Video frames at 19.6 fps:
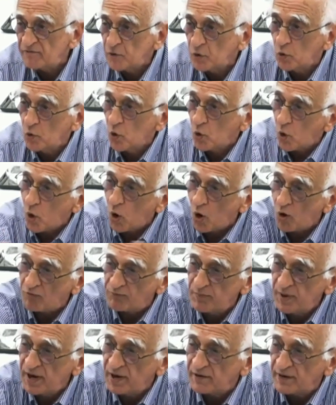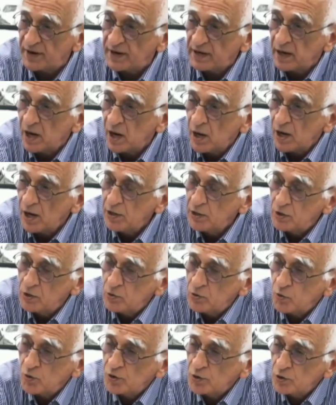enough to go off bearing
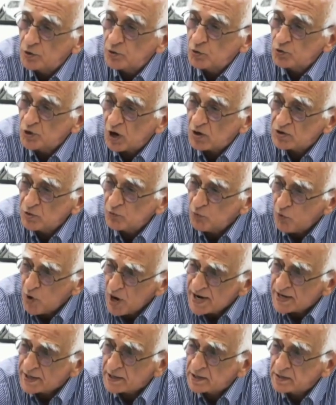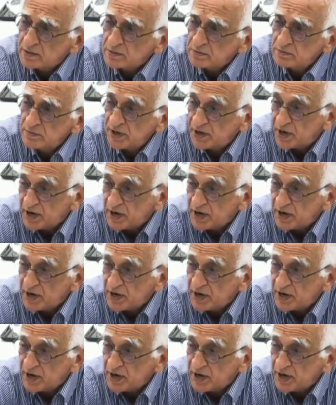in 2001.